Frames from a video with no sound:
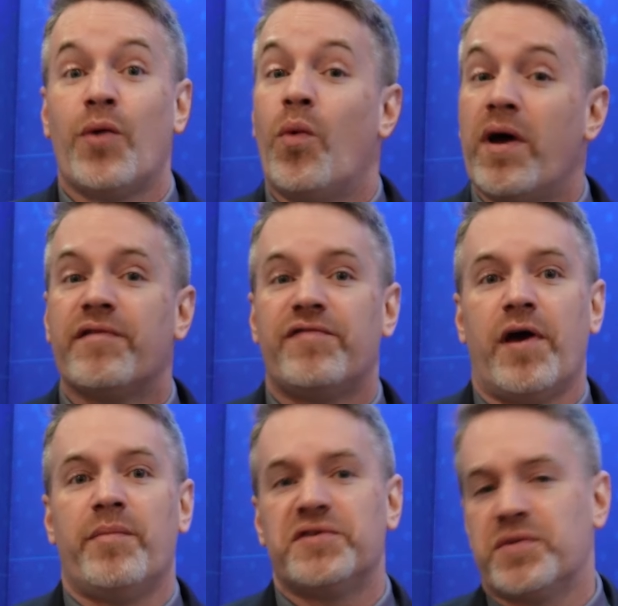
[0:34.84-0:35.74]
One of
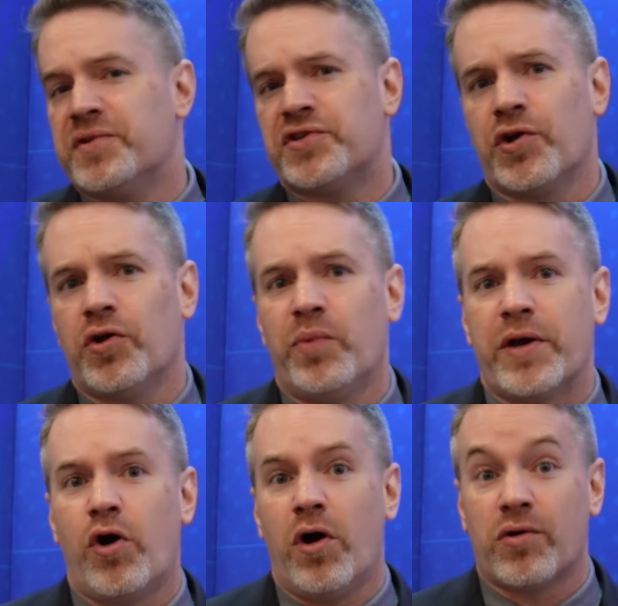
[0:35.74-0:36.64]
them is a material we
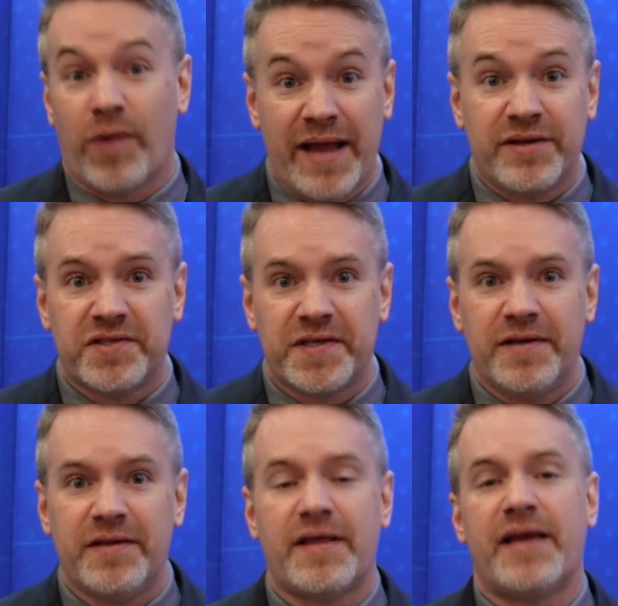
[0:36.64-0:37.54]
call grandicin